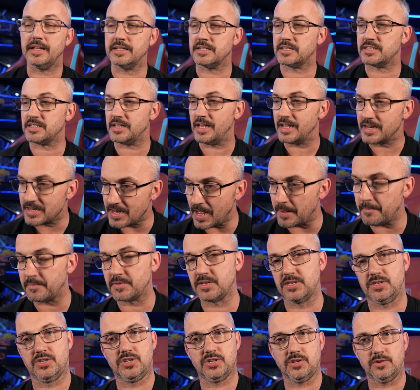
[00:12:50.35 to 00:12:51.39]
It's
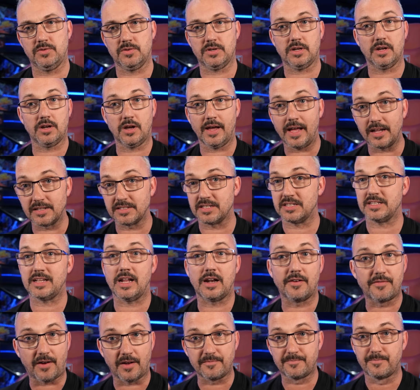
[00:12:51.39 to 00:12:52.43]
ineptitude, and I
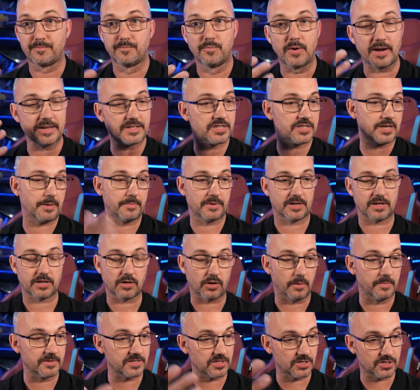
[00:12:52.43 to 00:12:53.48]
understand. I've, I've read some of the
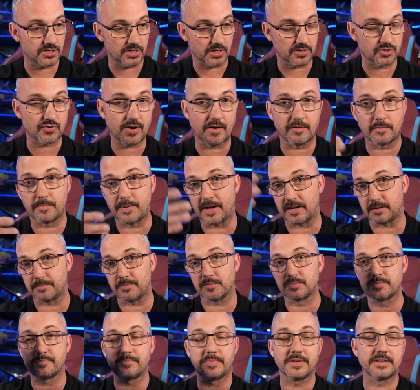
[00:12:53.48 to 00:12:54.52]
comments. I just I travelled back.
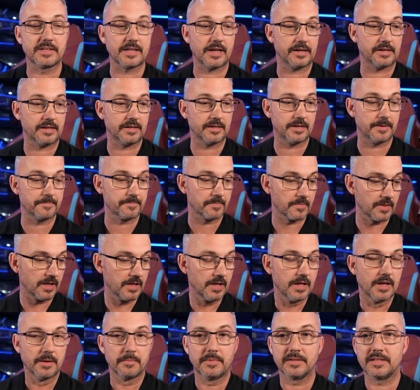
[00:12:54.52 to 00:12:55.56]
I've been down in um,
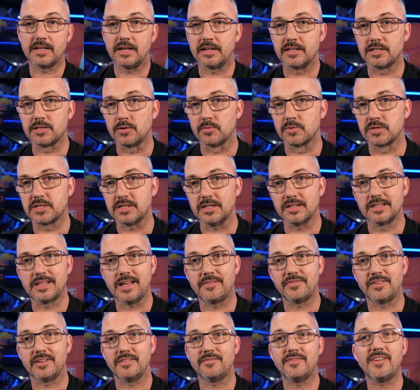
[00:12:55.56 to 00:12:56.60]
been down in Dorset and
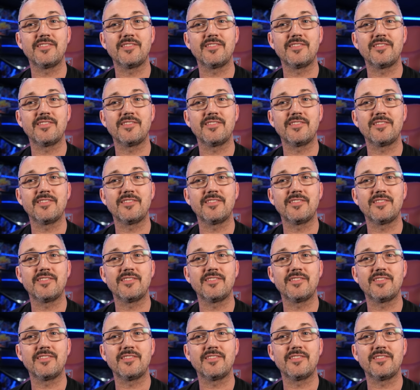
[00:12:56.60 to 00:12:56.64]
Devon.